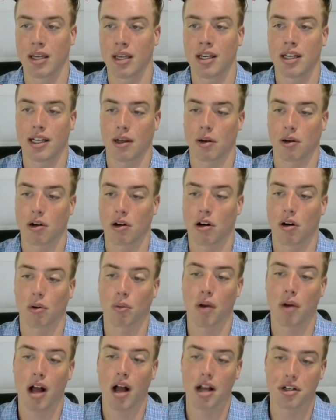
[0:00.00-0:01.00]
Now, Carl
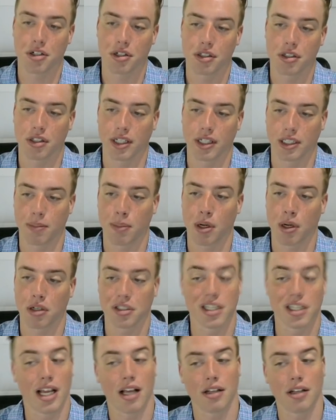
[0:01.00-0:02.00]
Rogers linked
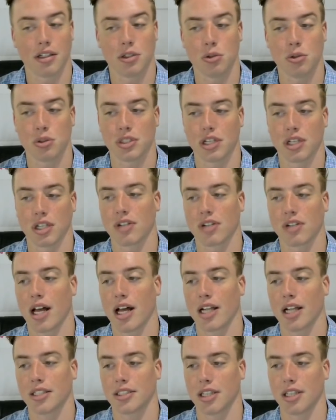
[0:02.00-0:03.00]
personality to
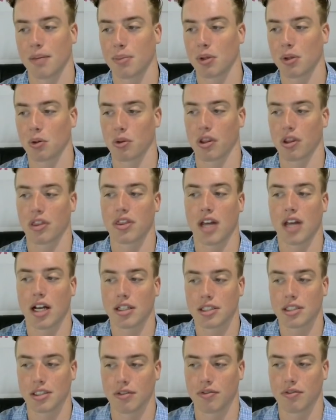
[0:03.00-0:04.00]
self-concept, or the
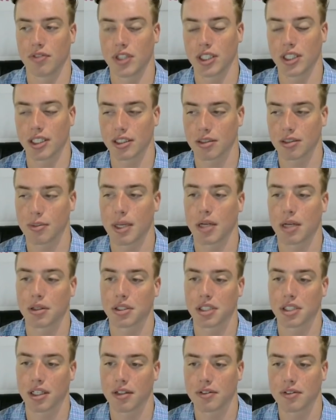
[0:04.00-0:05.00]
thoughts and feelings about
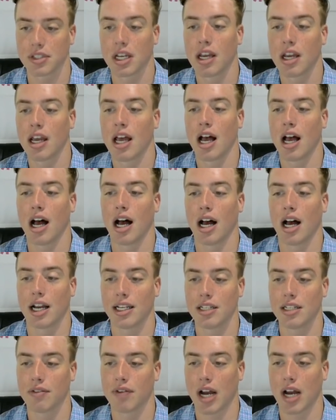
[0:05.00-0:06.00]
ourselves. He
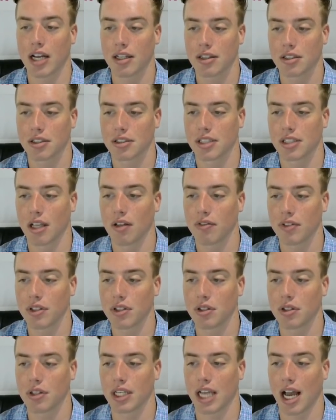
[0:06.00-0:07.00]
divided the self
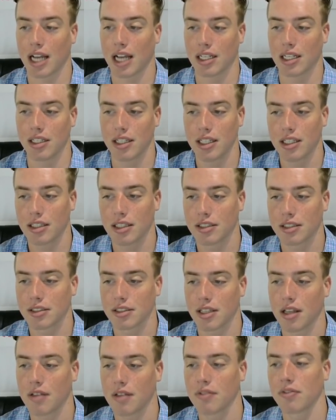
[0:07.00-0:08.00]
into the ideal
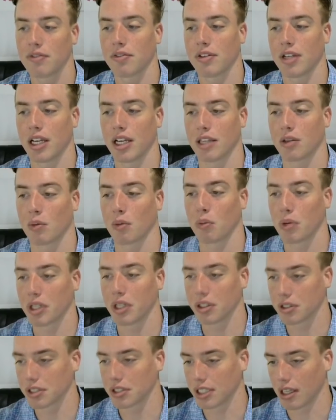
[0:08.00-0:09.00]
self and the real
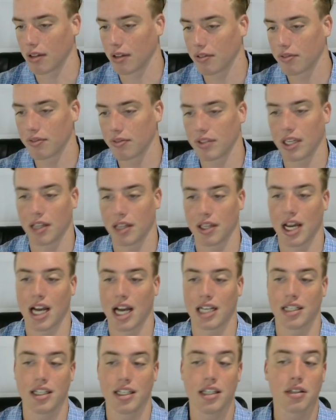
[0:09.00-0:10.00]
self. Now, the
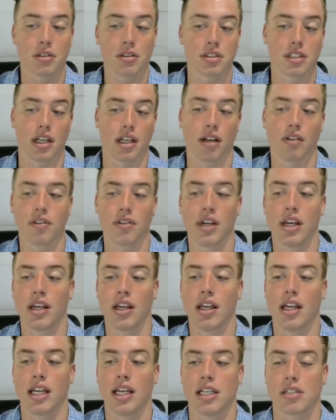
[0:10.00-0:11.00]
ideal self
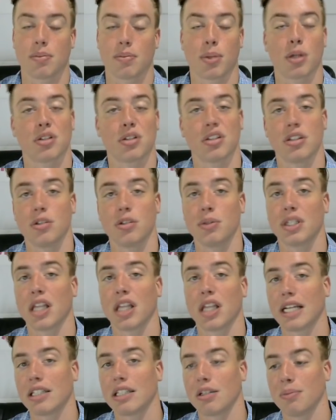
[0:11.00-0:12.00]
is the person you would
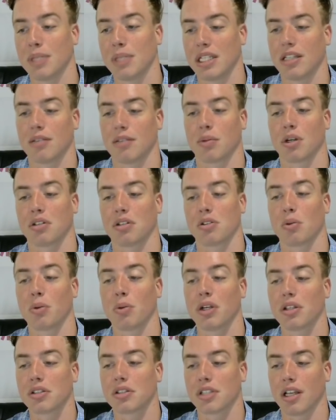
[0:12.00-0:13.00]
like to be, whereas the
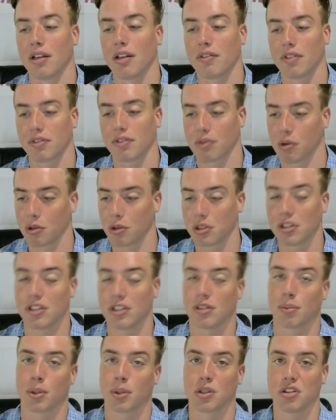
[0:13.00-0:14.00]
real self, of course, is
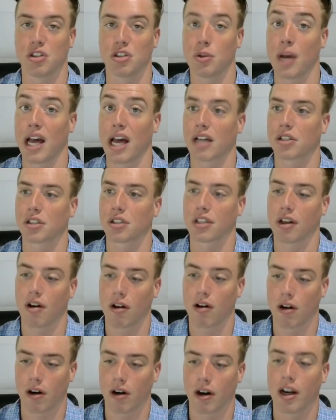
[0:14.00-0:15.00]
the person you actually
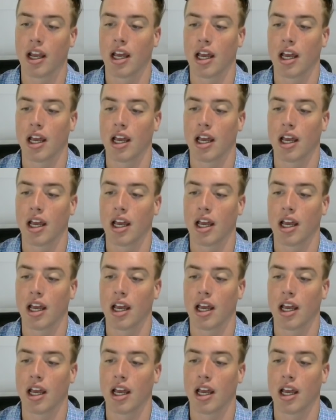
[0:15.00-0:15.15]
are.